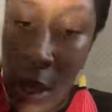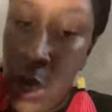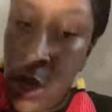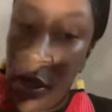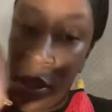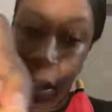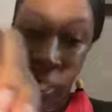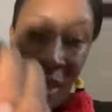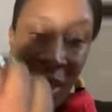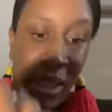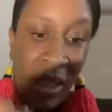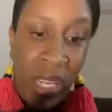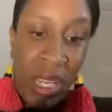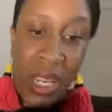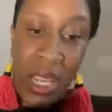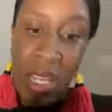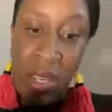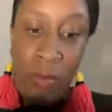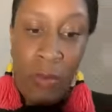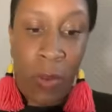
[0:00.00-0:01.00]
Just stick
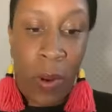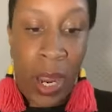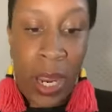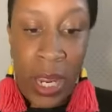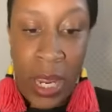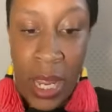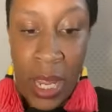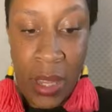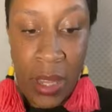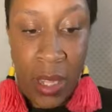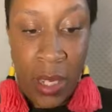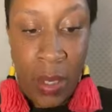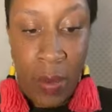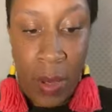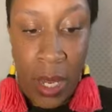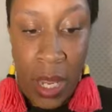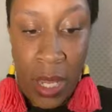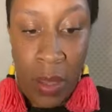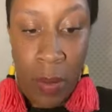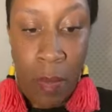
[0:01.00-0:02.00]
it right in
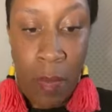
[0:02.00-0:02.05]
the